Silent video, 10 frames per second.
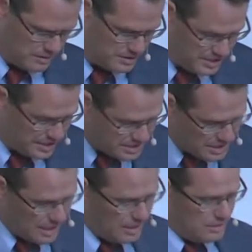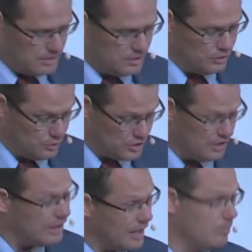Six days you
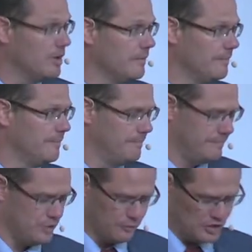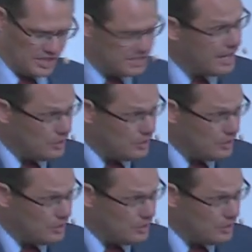shall labor. So, for six